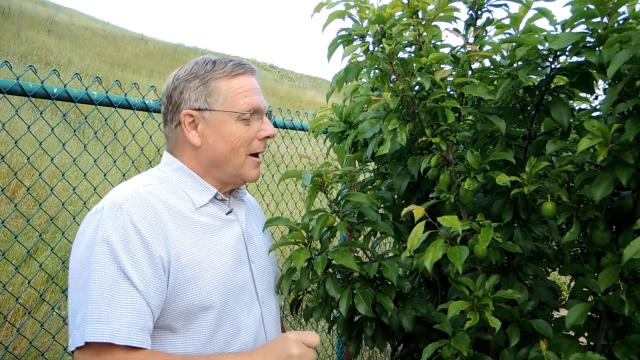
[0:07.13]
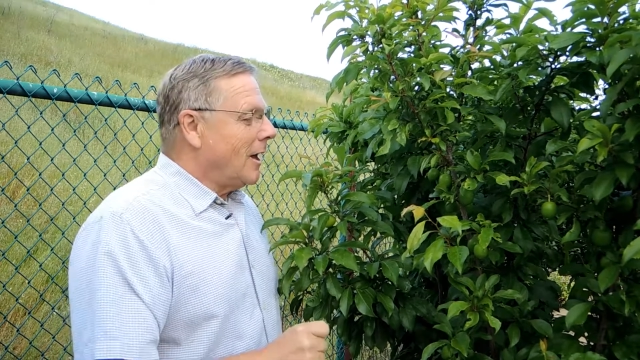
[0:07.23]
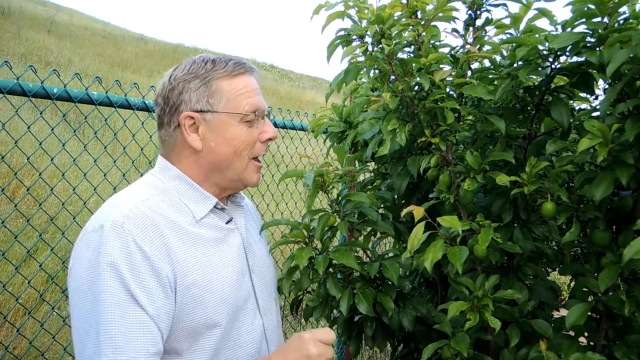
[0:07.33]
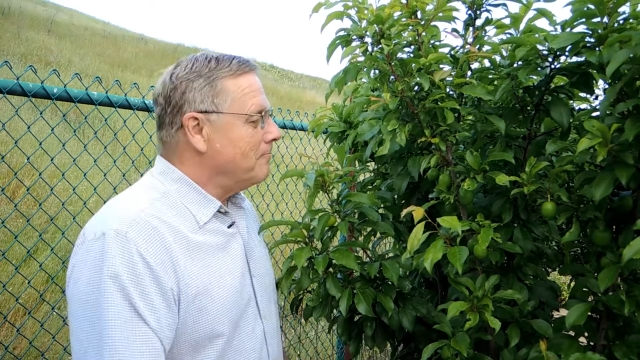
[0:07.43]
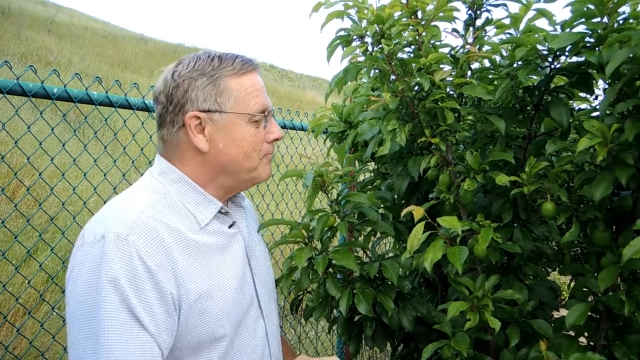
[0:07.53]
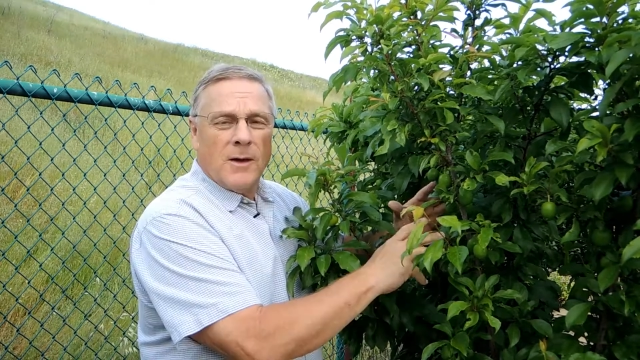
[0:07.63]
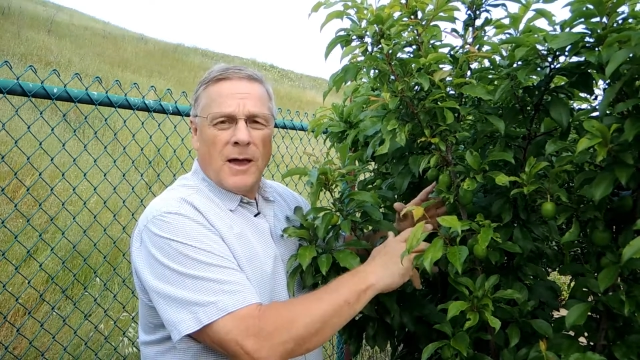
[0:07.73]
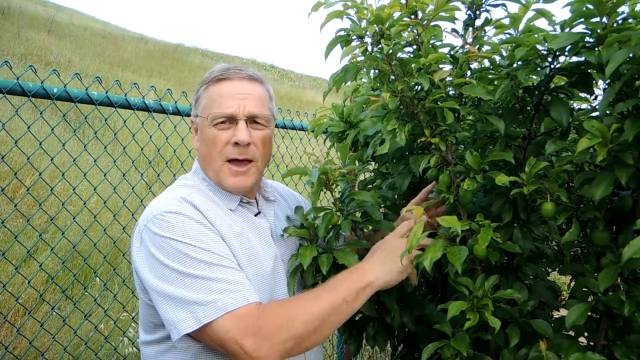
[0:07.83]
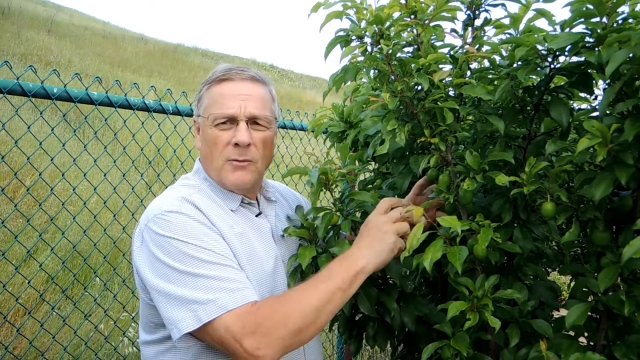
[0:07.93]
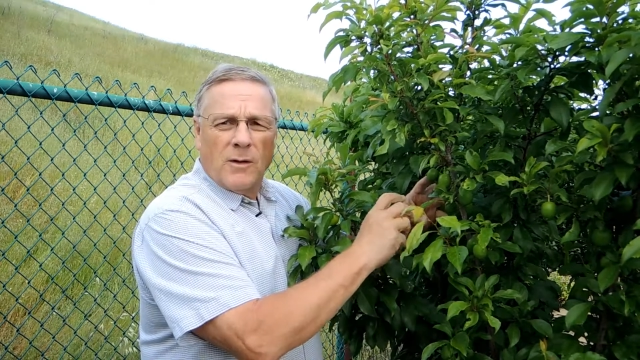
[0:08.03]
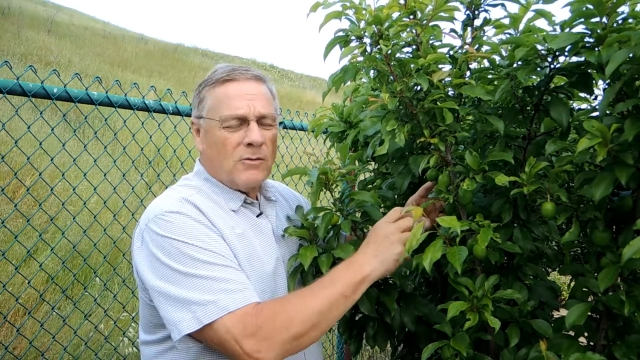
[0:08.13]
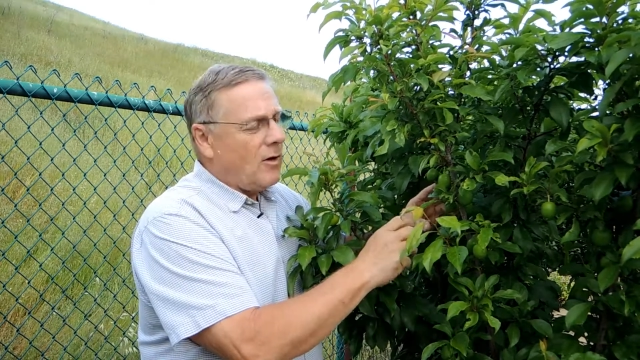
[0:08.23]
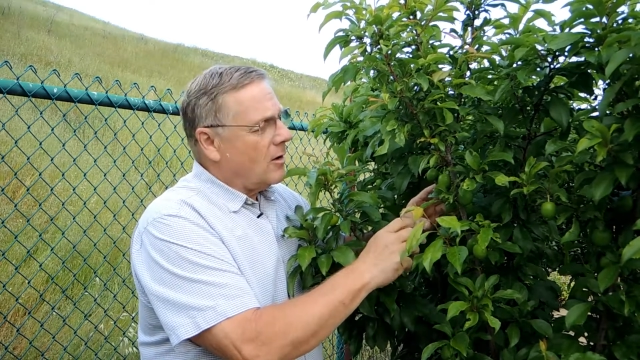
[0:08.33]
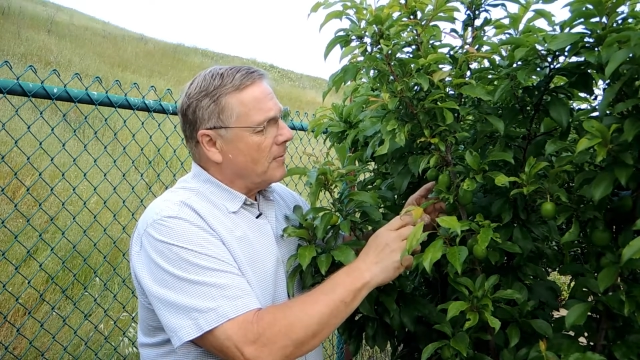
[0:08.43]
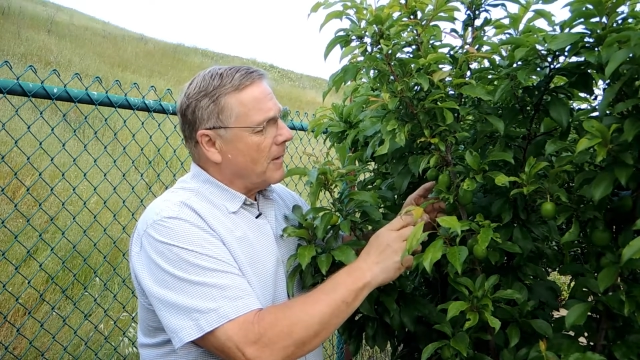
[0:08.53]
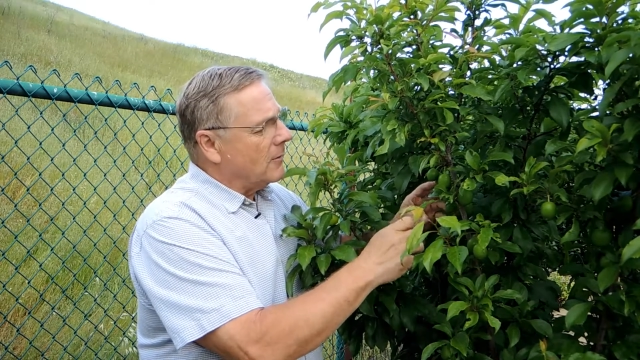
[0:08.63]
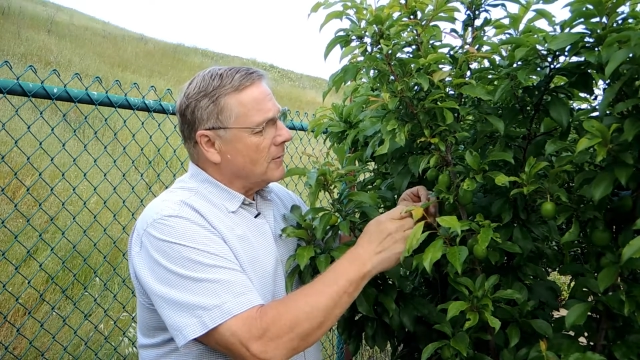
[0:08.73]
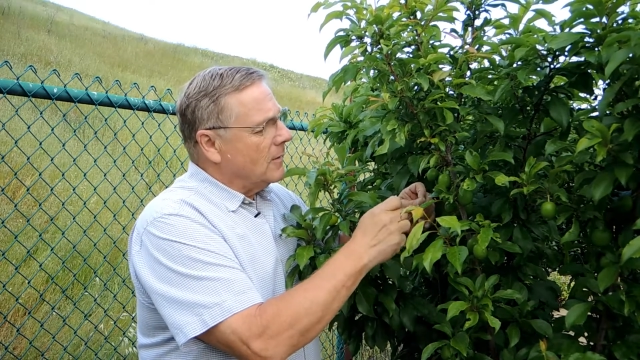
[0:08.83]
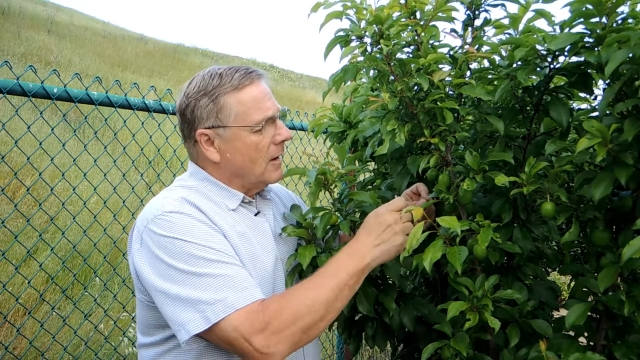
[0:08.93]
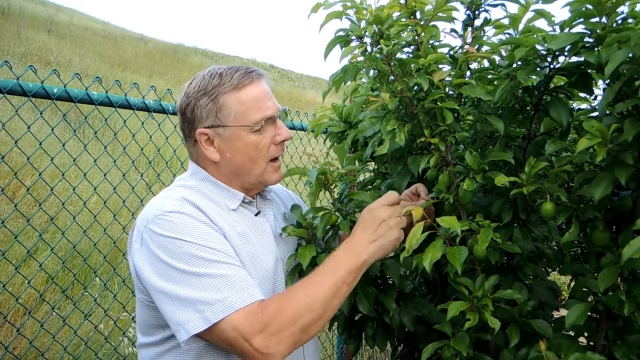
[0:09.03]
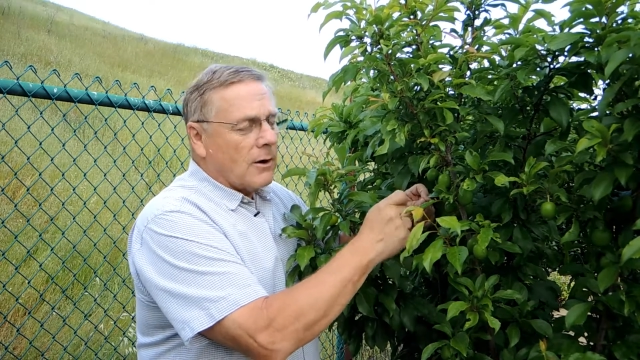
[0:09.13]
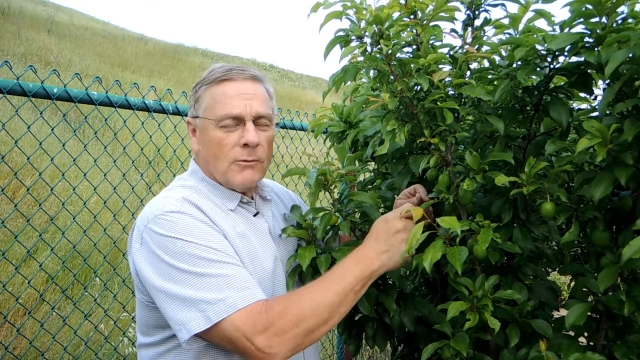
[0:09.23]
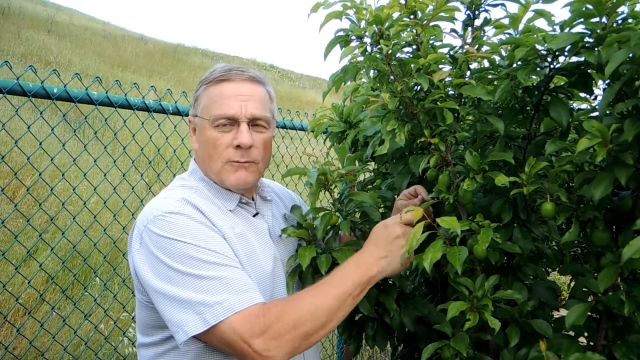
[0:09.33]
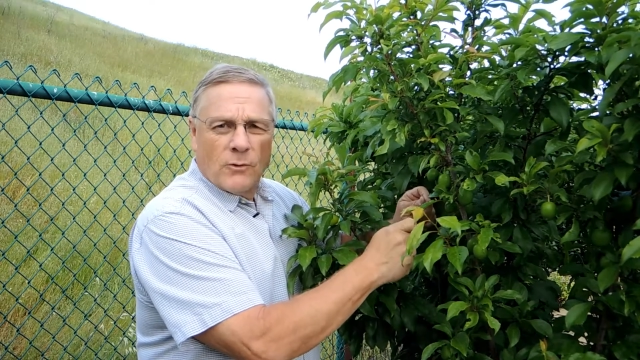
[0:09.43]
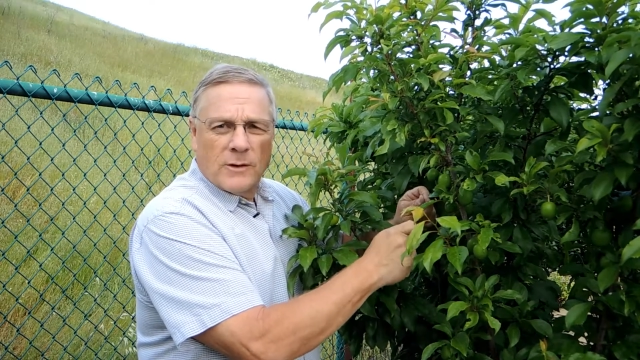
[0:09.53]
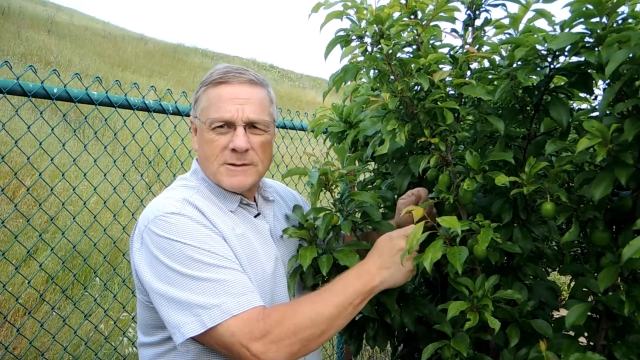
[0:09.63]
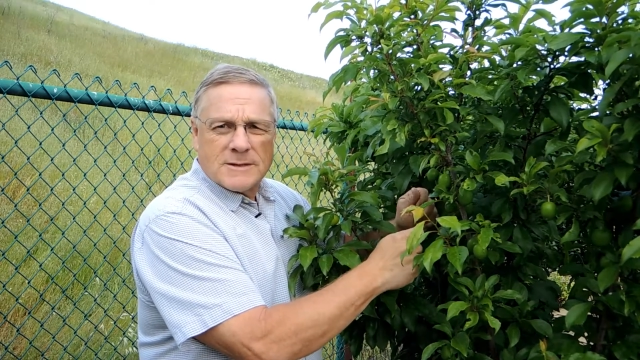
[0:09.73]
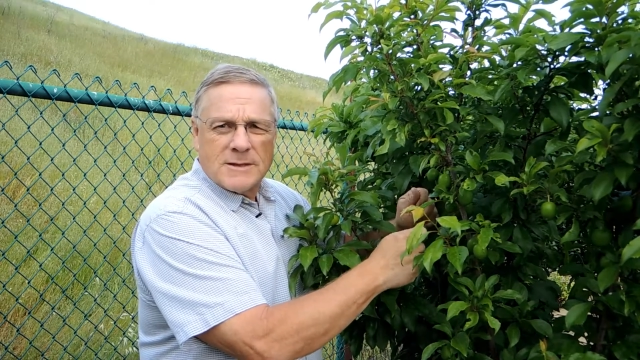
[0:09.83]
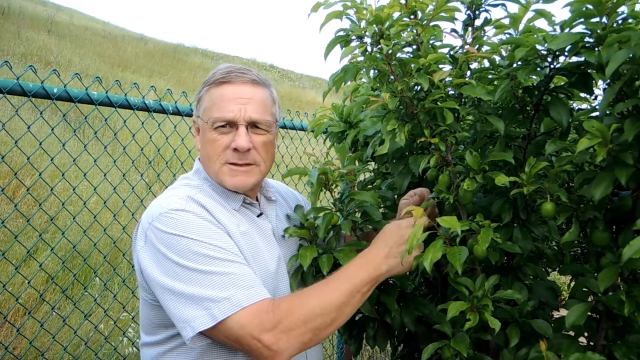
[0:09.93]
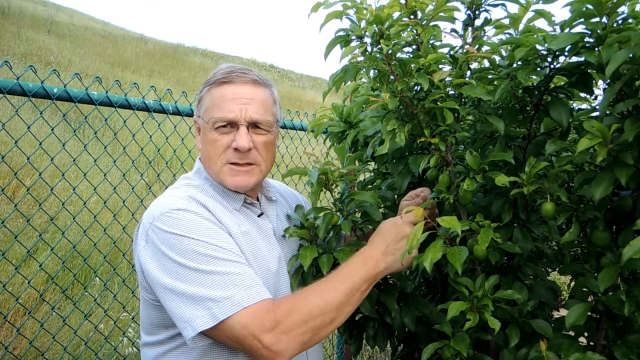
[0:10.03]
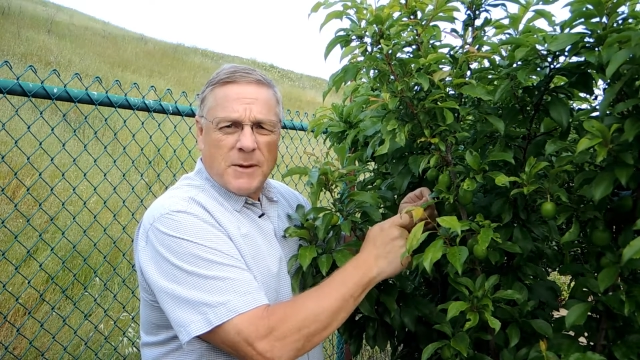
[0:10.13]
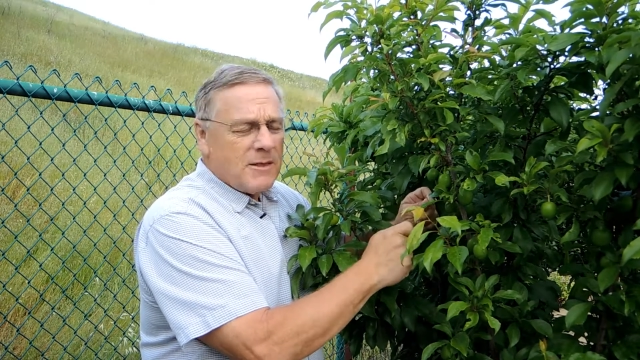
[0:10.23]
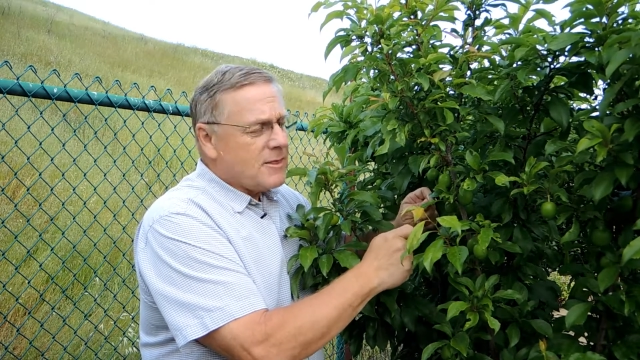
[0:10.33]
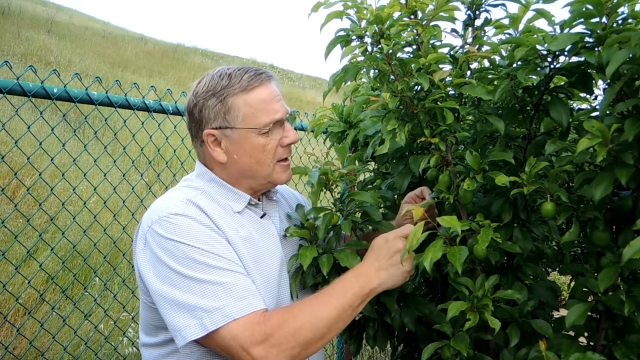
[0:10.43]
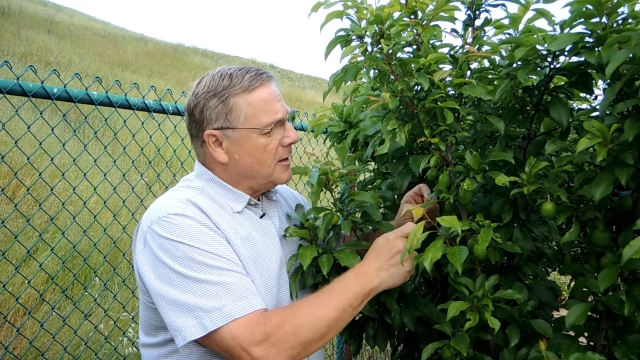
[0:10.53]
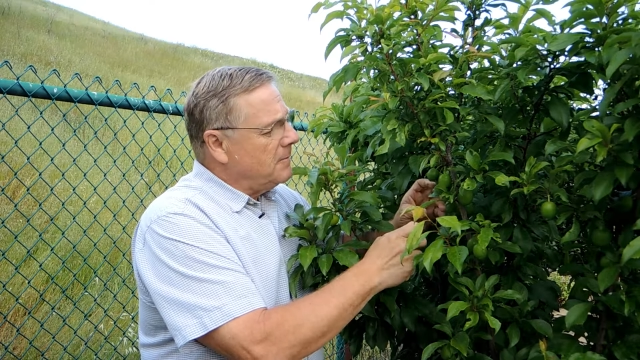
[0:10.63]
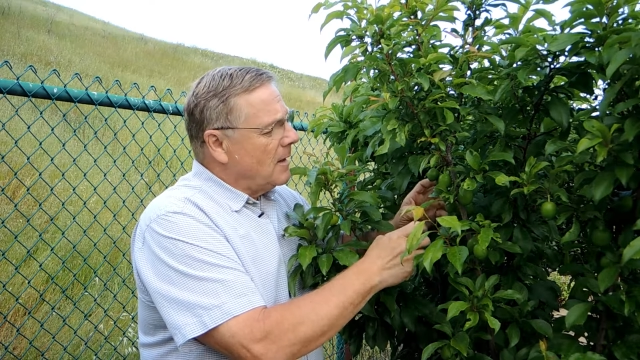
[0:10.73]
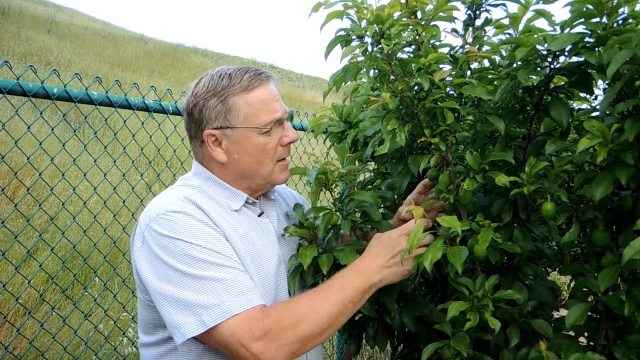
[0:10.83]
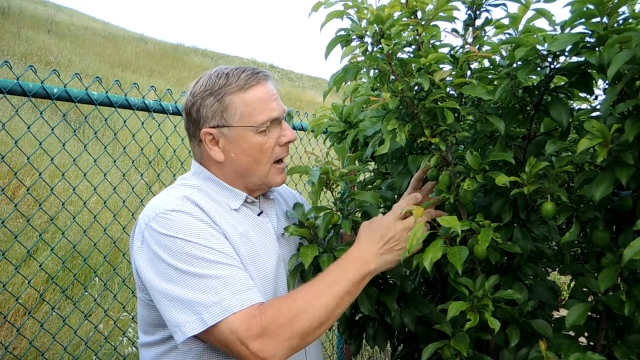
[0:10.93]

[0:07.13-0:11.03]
And we're going to talk about how to avoid diseases by thinning,